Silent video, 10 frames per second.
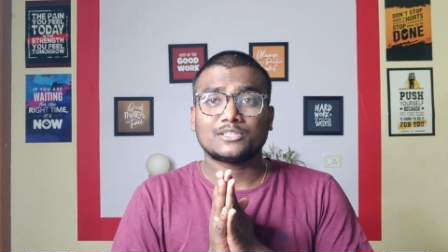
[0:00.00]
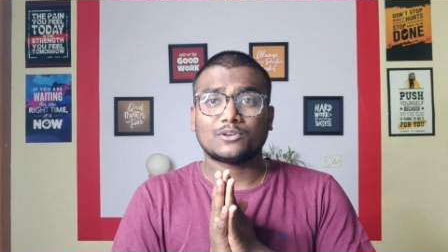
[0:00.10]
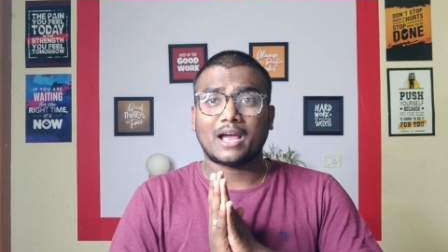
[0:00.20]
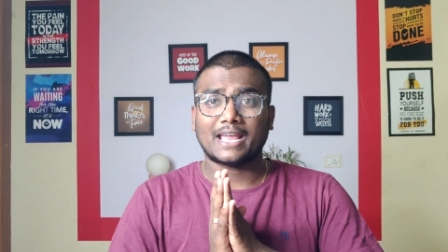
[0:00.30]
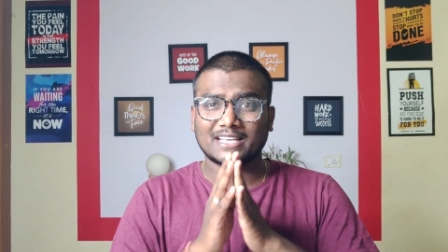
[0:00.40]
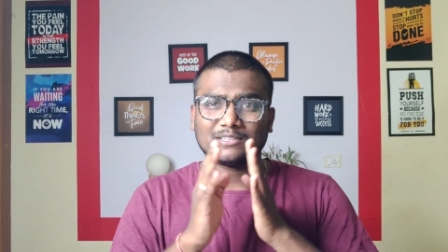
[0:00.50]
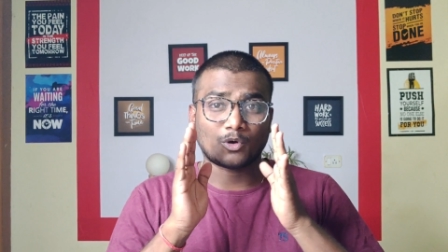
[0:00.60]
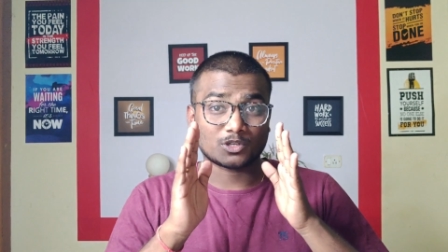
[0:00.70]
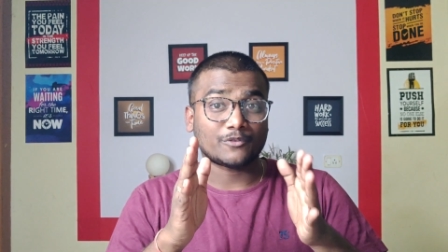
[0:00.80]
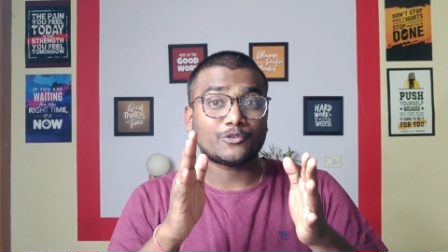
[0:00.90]
So I guess
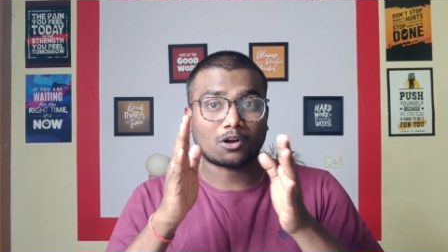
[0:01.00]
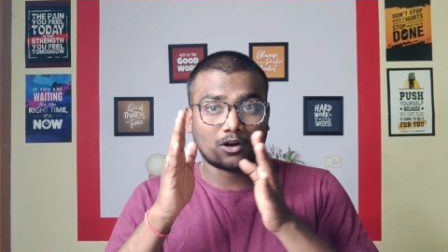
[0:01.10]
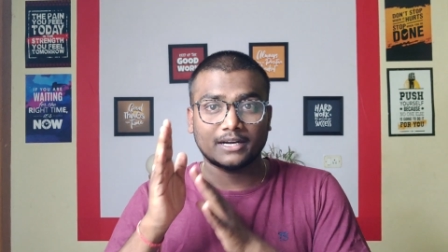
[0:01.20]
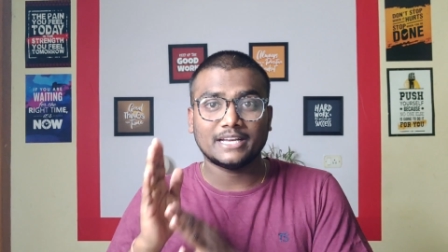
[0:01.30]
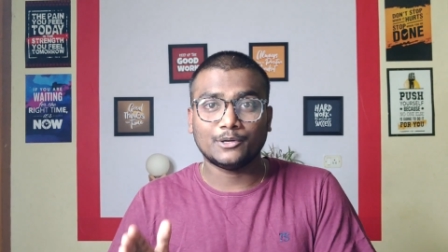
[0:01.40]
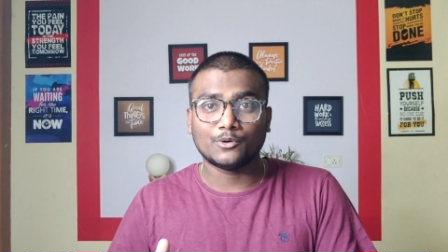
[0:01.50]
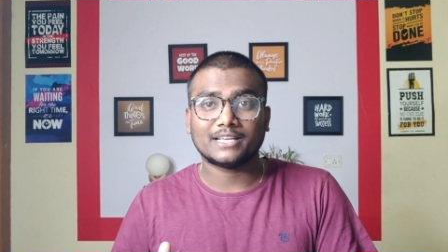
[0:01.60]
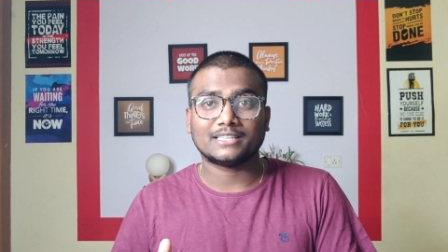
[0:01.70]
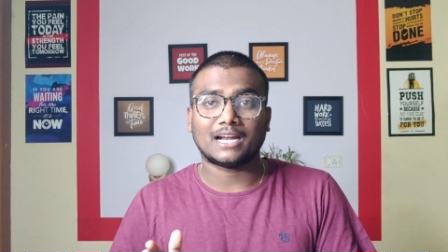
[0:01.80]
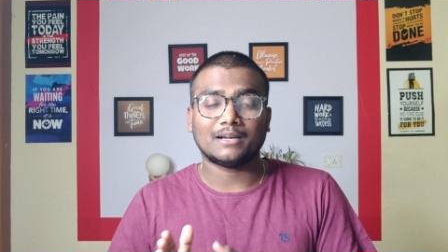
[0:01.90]
most of you are already
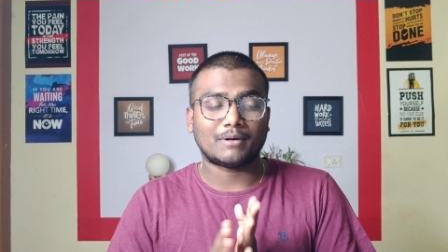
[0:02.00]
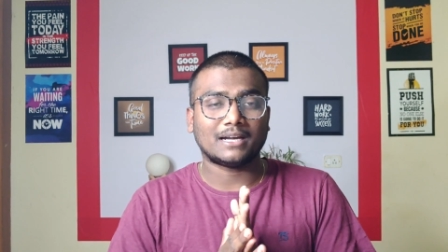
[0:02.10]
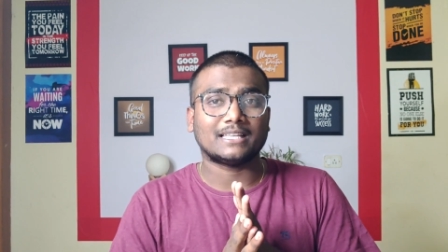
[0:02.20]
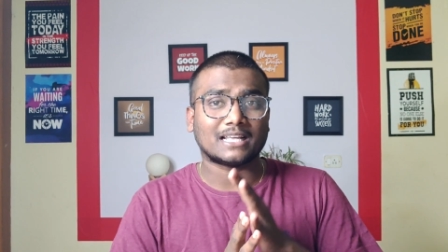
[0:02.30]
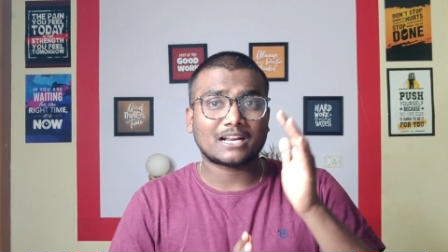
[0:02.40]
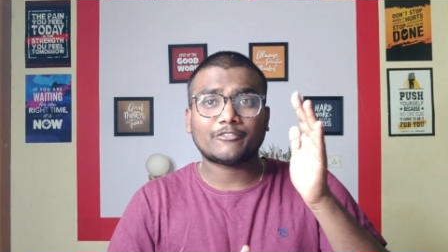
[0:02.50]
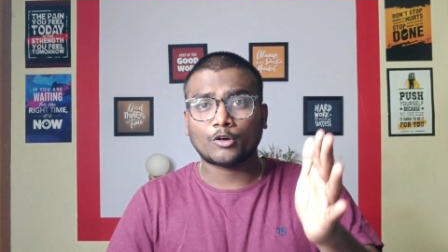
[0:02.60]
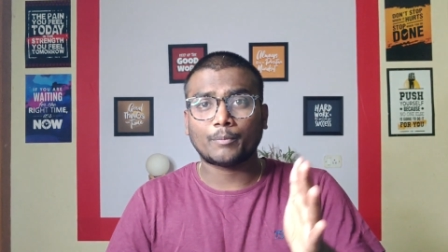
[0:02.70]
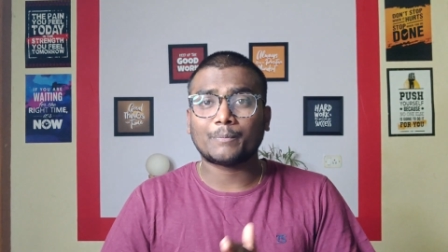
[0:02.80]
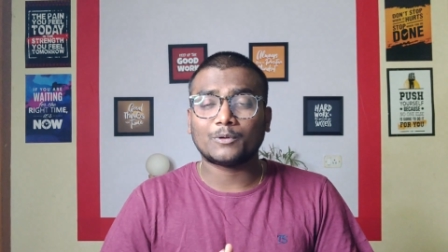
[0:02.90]
doing that, but there are
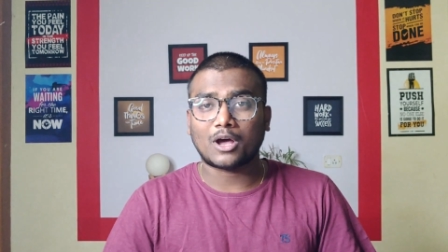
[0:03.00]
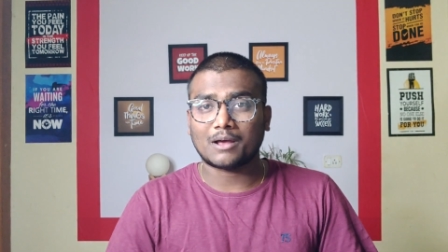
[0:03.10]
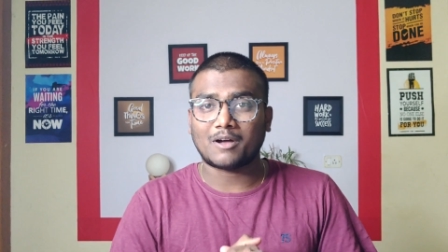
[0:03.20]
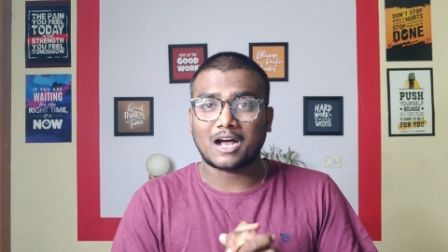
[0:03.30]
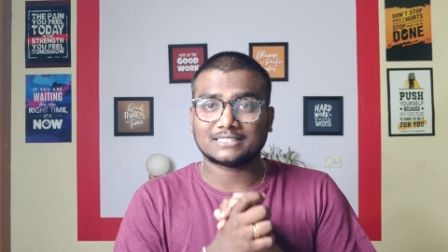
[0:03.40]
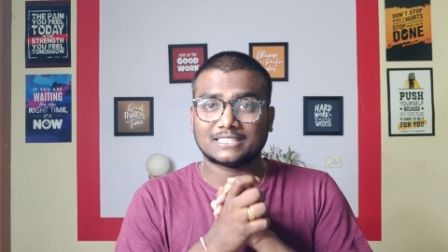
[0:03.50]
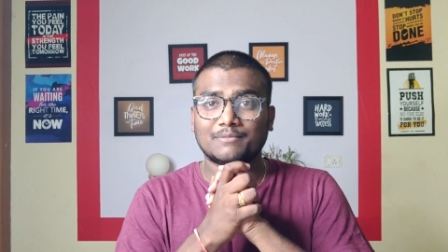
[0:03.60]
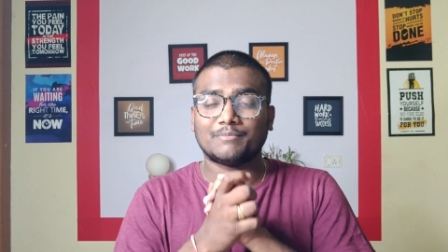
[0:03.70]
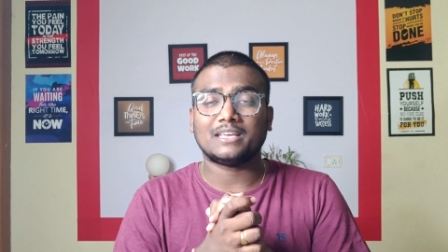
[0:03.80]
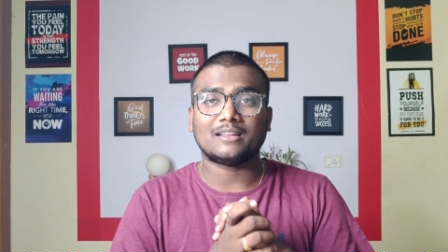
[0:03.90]
few people who are
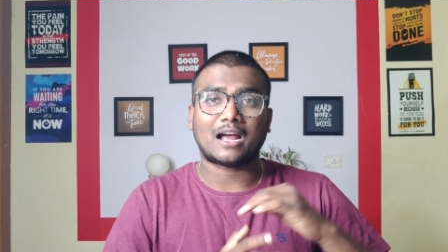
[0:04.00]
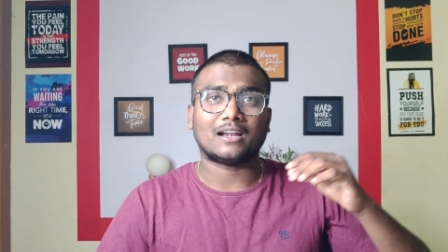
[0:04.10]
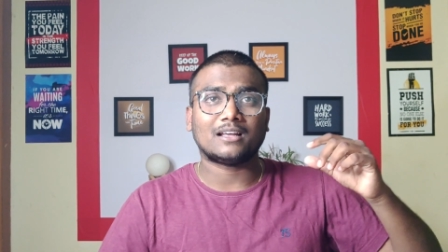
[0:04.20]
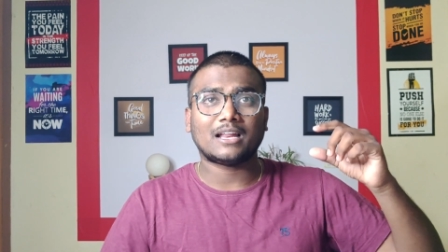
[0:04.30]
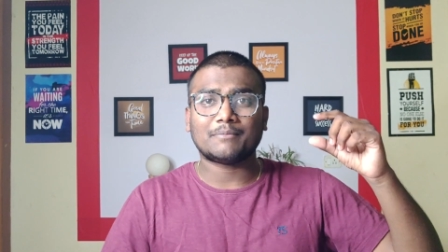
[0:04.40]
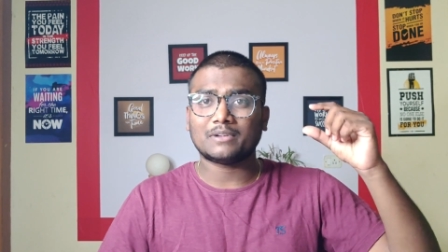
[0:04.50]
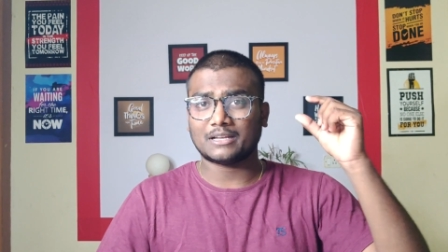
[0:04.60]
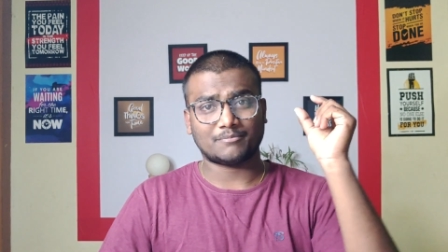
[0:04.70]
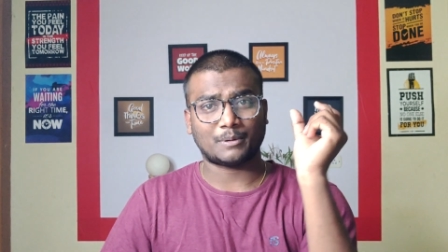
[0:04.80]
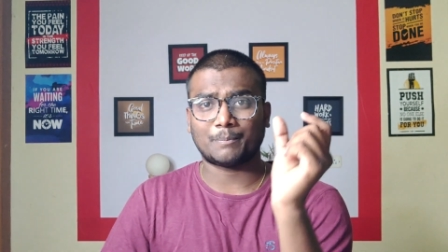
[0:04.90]
asking me, Anna,
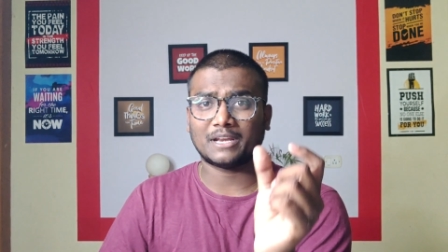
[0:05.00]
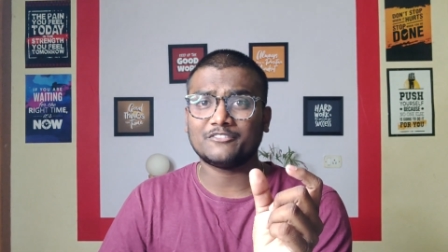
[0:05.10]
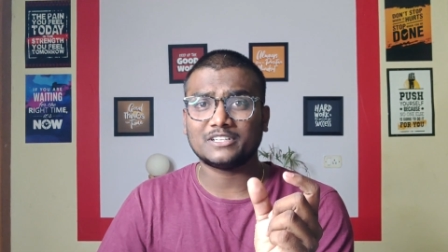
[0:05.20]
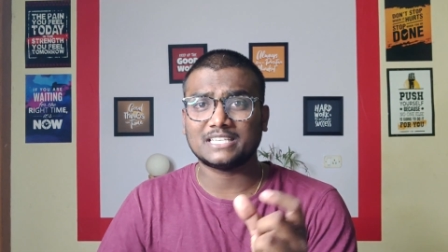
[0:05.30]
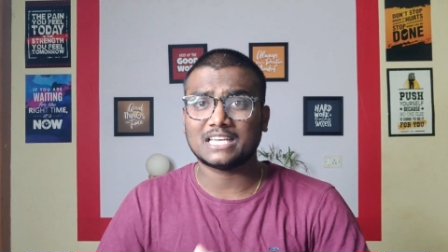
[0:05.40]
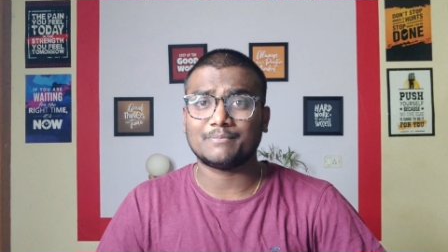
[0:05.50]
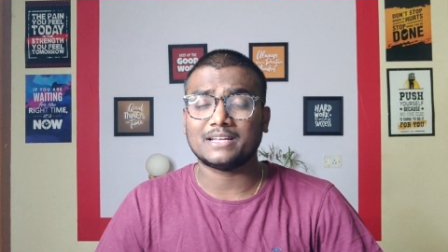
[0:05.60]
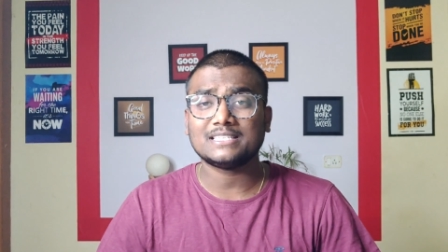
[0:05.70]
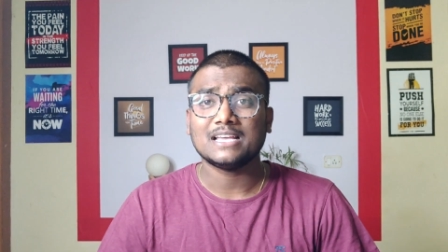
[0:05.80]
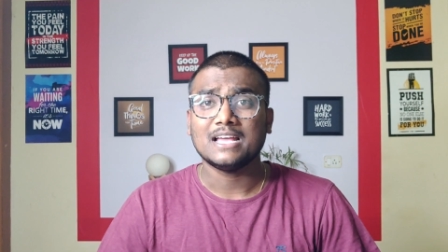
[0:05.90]
I'm preparing for JEE
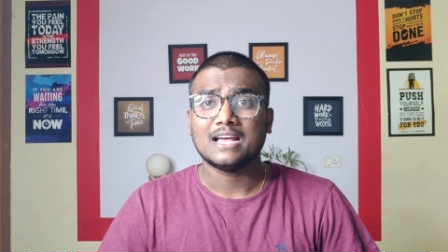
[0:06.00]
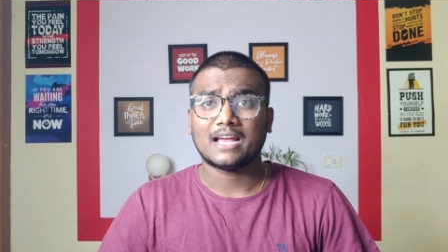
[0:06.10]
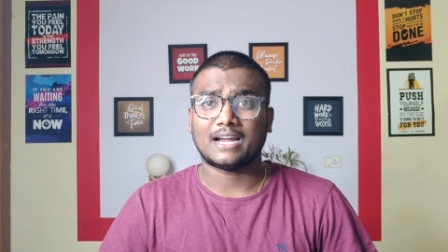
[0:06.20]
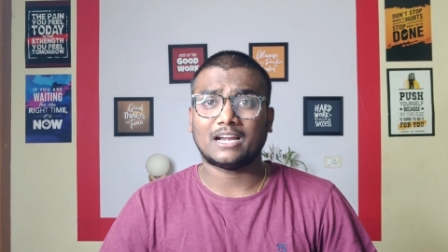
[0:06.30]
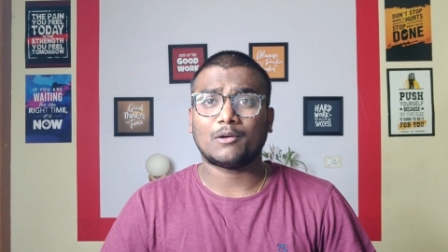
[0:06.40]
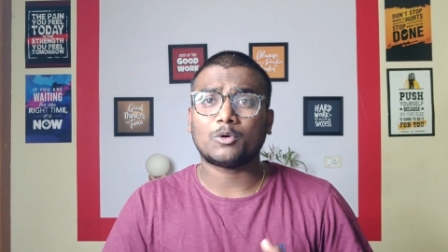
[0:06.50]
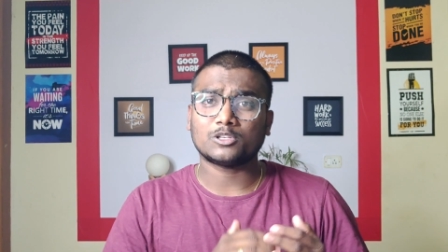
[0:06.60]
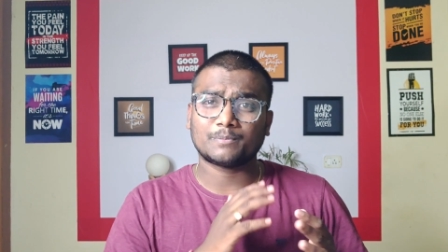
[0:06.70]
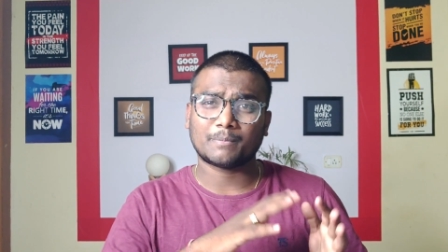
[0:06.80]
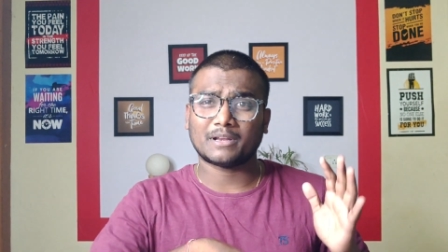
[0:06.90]
mains and I'm
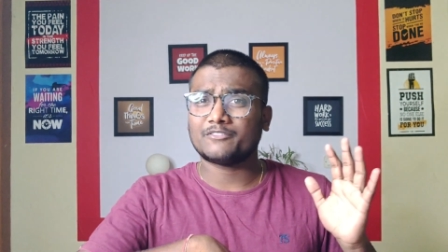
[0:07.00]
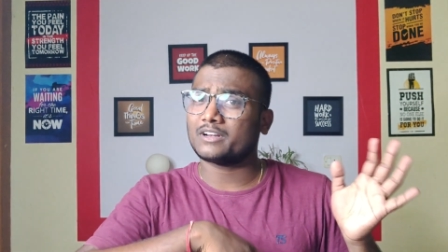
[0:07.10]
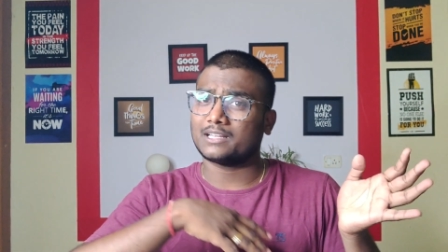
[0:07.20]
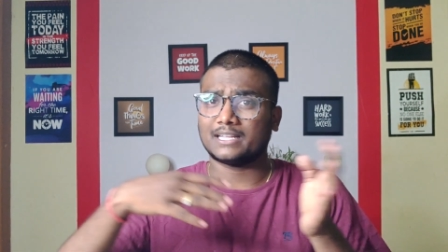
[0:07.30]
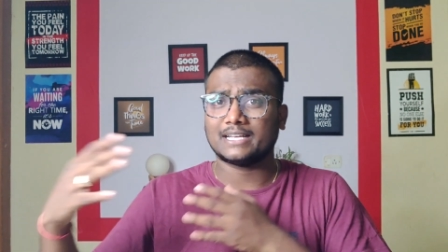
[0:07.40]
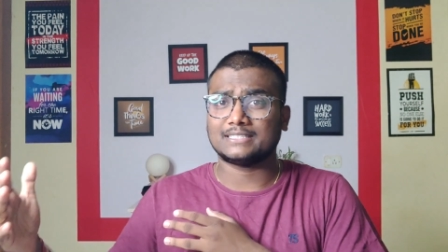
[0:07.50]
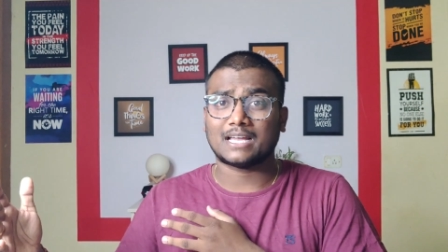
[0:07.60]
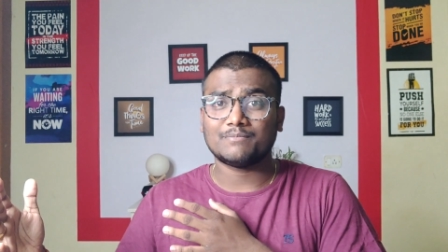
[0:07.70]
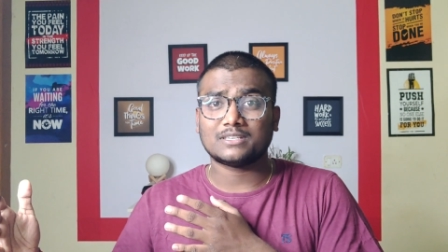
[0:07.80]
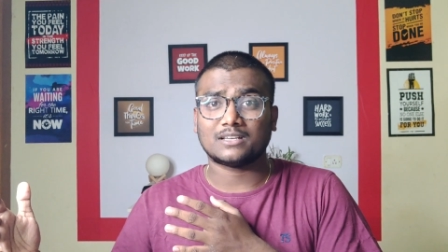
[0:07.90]
also preparing for other
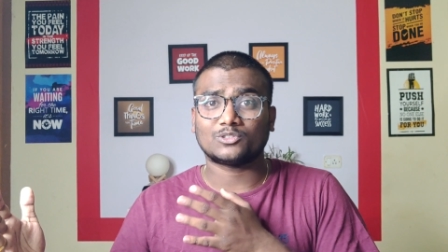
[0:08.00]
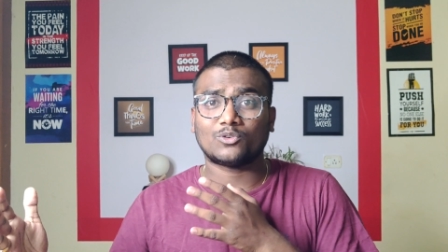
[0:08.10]
exams,